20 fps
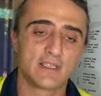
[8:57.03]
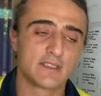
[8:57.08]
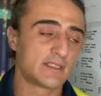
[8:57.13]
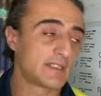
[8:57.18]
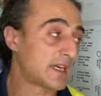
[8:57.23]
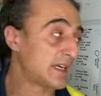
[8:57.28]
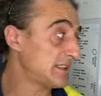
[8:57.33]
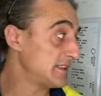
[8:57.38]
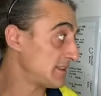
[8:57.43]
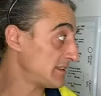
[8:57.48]

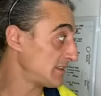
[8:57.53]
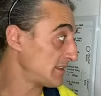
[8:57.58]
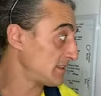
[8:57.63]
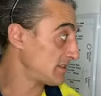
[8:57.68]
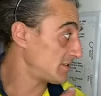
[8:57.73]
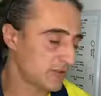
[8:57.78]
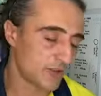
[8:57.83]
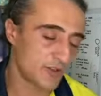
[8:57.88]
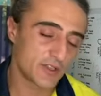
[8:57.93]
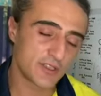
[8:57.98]

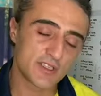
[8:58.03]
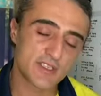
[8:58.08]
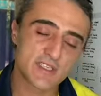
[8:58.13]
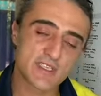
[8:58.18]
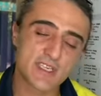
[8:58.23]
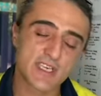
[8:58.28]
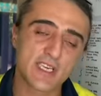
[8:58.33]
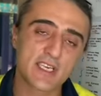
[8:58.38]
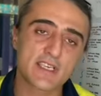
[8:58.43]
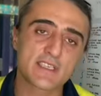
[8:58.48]

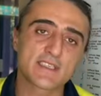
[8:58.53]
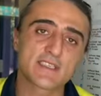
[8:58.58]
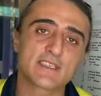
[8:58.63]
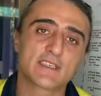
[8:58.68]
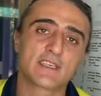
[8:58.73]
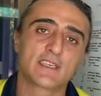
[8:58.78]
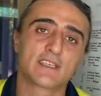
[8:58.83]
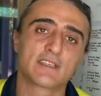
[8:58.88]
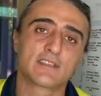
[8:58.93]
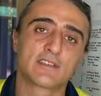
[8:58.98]
1936
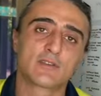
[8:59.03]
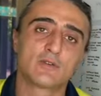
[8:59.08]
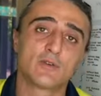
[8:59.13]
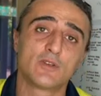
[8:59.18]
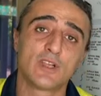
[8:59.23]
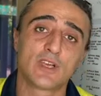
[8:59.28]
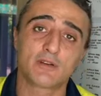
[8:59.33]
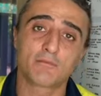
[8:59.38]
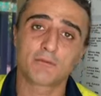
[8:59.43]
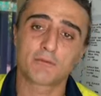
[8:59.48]
in
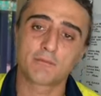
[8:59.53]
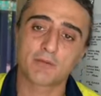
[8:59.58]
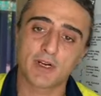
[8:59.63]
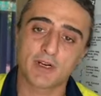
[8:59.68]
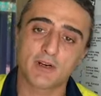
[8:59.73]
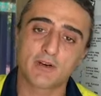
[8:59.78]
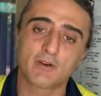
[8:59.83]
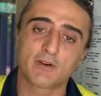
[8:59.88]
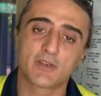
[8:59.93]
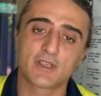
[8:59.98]
Guglielmo
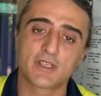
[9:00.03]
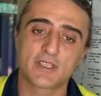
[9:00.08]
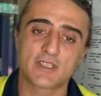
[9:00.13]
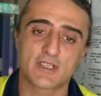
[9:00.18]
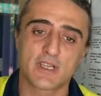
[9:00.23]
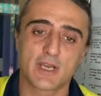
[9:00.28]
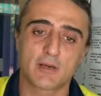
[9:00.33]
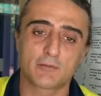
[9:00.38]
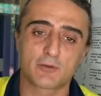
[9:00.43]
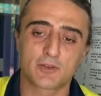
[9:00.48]

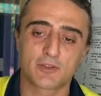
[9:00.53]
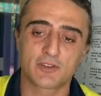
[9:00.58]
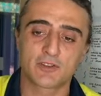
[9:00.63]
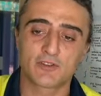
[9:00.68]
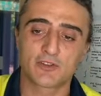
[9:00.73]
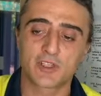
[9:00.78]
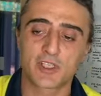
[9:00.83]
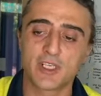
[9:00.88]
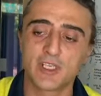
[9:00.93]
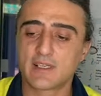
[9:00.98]
Marconi's
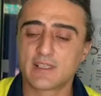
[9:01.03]
laboratory.